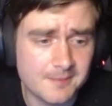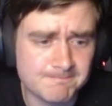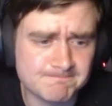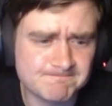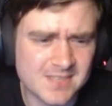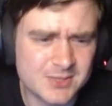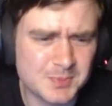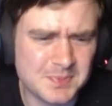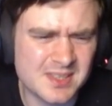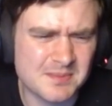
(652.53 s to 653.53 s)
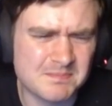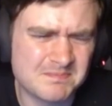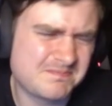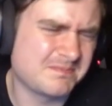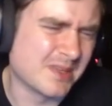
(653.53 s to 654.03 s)
This would be the
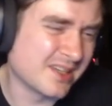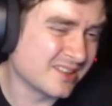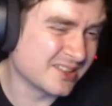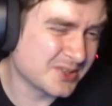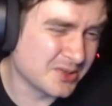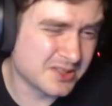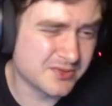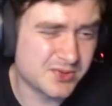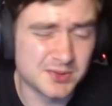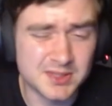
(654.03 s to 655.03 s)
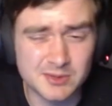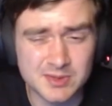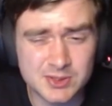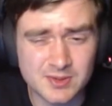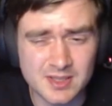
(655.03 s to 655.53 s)
better alternative to Artillery
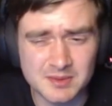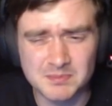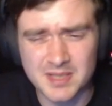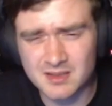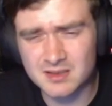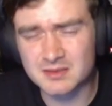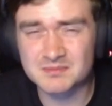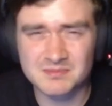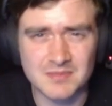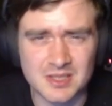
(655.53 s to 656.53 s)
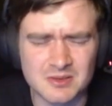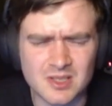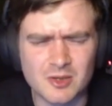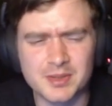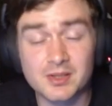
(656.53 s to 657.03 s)
Strike. Better, I don't know,
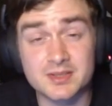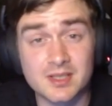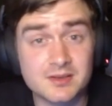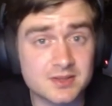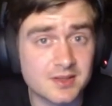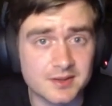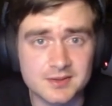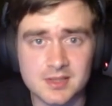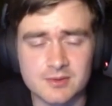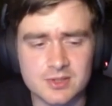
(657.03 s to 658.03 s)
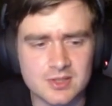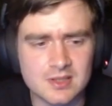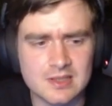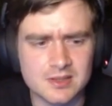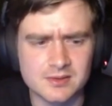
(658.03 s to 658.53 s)
because I hate this card, it's RNG,
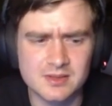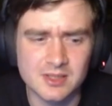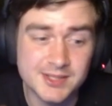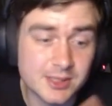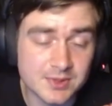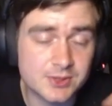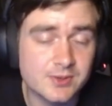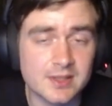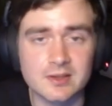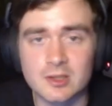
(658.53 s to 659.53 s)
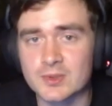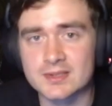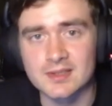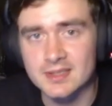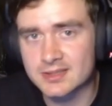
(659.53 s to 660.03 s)
and Artillery Strike always
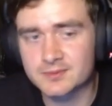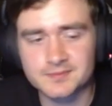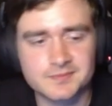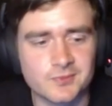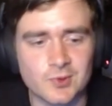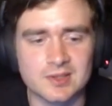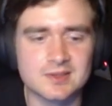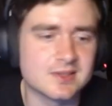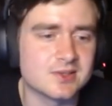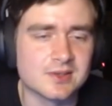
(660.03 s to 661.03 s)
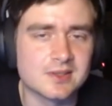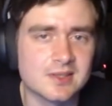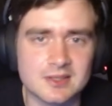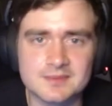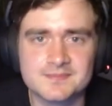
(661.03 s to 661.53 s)
does what is on the
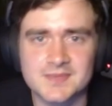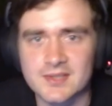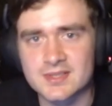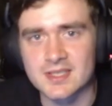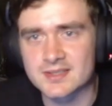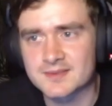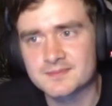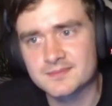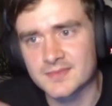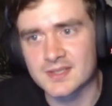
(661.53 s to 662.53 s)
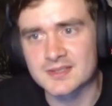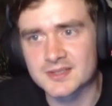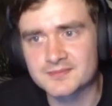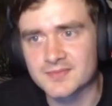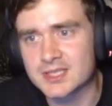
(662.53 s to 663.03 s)
card. Death sets doesn't,
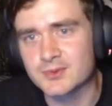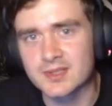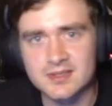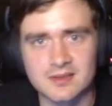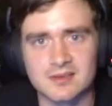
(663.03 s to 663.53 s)
that's why it's not in the